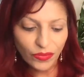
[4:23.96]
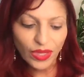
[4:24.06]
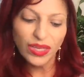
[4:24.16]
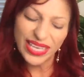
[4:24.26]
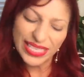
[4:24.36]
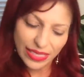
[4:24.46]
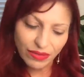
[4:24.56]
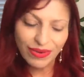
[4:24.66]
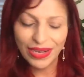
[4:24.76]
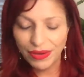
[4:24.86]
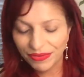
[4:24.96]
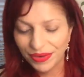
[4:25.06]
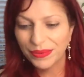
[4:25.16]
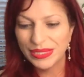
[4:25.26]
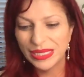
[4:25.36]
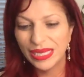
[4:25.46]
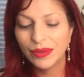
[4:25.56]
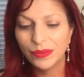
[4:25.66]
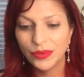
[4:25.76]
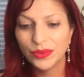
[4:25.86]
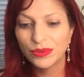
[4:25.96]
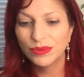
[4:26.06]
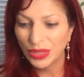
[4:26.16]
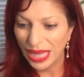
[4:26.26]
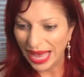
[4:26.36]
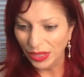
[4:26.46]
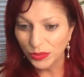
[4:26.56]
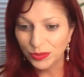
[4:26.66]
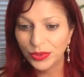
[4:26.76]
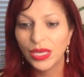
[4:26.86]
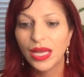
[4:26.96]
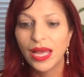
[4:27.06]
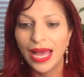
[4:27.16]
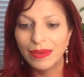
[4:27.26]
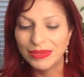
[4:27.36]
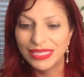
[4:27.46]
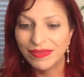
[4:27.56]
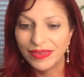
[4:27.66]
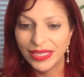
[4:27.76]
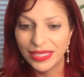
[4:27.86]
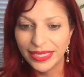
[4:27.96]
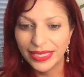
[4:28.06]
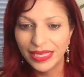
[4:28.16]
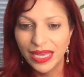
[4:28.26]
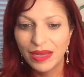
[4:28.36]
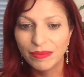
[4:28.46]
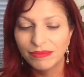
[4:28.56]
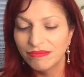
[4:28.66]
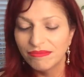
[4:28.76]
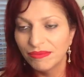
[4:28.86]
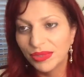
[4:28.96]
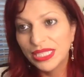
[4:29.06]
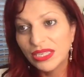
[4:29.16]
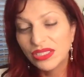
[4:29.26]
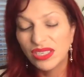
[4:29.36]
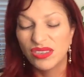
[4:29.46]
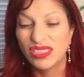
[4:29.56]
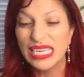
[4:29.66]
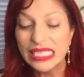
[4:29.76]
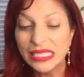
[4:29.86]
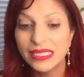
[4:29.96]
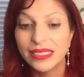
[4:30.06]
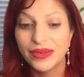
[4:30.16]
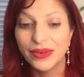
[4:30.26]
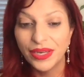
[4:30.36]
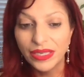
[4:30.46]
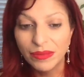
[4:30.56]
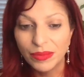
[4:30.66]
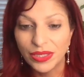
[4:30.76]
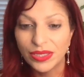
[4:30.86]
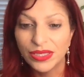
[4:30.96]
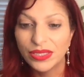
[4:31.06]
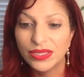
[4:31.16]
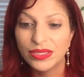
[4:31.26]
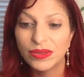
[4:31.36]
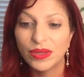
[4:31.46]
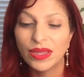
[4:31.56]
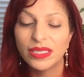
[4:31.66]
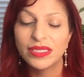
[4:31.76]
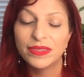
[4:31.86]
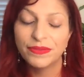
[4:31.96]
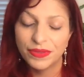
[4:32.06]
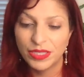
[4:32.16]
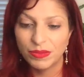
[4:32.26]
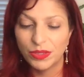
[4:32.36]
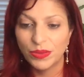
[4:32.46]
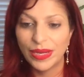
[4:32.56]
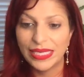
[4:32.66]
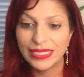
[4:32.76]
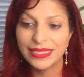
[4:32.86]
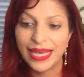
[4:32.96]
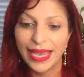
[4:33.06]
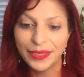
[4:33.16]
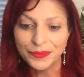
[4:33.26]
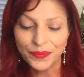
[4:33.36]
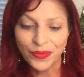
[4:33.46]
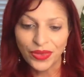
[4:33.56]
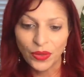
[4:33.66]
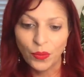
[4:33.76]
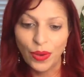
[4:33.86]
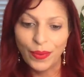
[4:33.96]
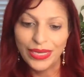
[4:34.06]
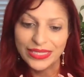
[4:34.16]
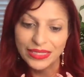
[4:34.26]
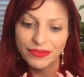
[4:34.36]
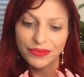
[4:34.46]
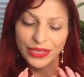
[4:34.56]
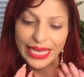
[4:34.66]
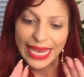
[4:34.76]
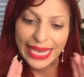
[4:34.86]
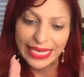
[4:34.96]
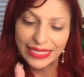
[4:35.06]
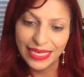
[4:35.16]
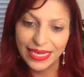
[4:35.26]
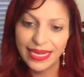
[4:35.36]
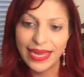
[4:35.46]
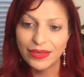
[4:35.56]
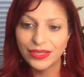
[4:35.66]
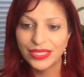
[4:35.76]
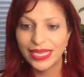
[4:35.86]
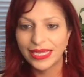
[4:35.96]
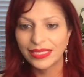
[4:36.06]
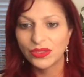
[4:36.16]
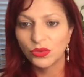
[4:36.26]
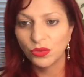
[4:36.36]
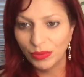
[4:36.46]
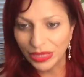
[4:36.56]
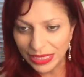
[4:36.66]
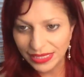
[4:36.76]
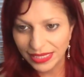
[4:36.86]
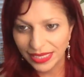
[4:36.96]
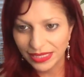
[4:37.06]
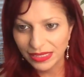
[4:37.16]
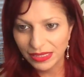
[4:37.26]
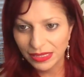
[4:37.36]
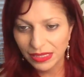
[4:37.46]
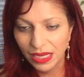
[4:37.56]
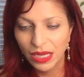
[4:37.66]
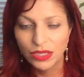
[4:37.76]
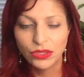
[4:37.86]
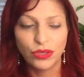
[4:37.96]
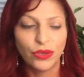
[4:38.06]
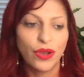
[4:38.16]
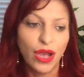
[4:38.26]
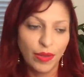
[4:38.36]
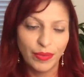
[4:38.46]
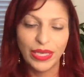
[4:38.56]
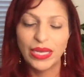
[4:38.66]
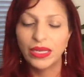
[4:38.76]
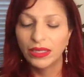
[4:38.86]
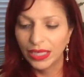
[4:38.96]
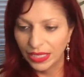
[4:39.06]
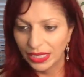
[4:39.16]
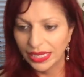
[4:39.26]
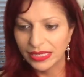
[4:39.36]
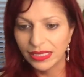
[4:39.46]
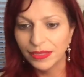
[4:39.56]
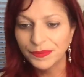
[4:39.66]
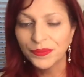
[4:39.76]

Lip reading: Like I said, radiofrequency will help, definitely. Potentially not necessary, because the difference between, say, where we're delivering heat in nanoseconds or milliseconds, so IPL and laser,